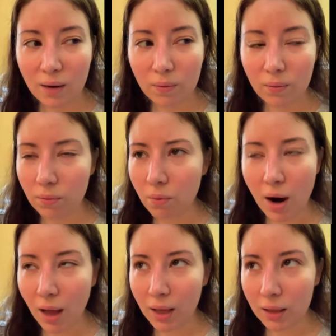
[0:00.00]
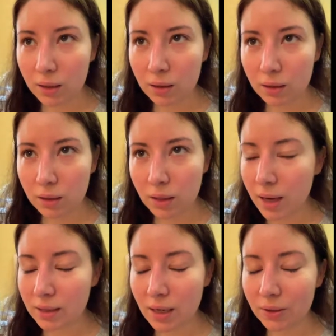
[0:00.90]
why
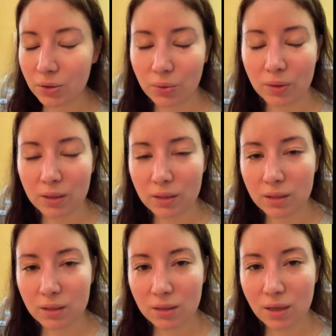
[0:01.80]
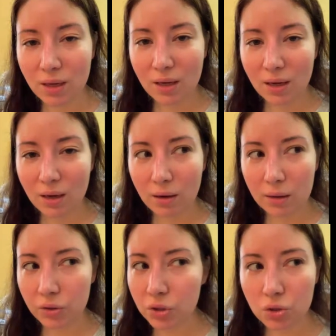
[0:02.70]
can't I do this?
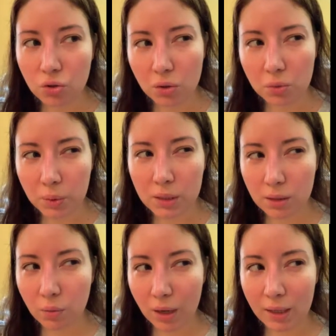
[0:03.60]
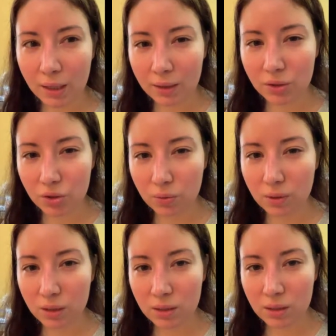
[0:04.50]
There's no reason why I can't do
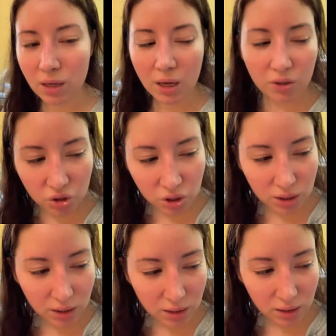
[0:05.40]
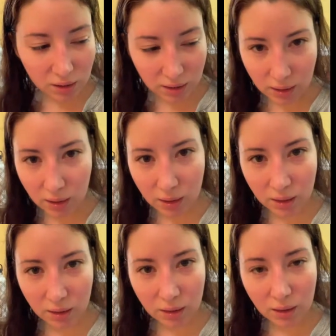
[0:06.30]
this. She did
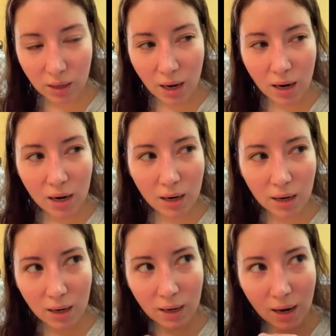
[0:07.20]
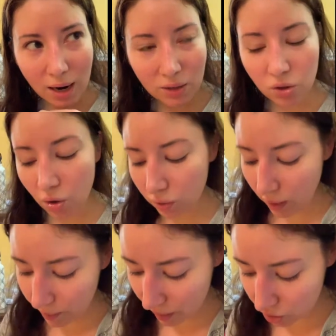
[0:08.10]
it. I know
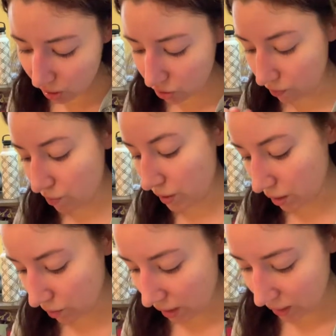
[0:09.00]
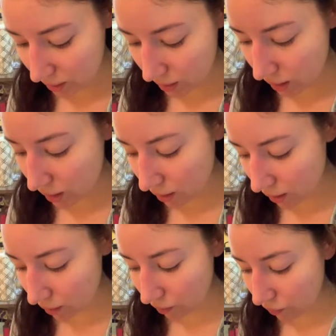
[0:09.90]
I'm not trying to be
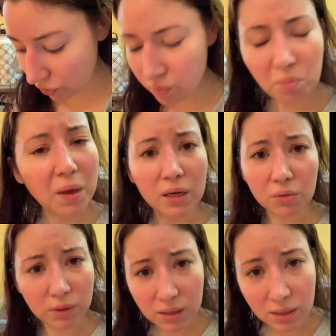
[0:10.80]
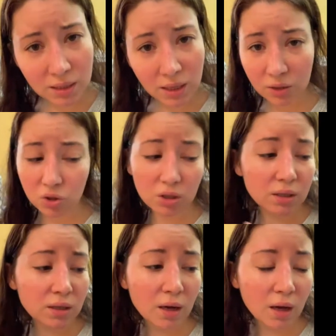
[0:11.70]
Beyonce for many reasons, not just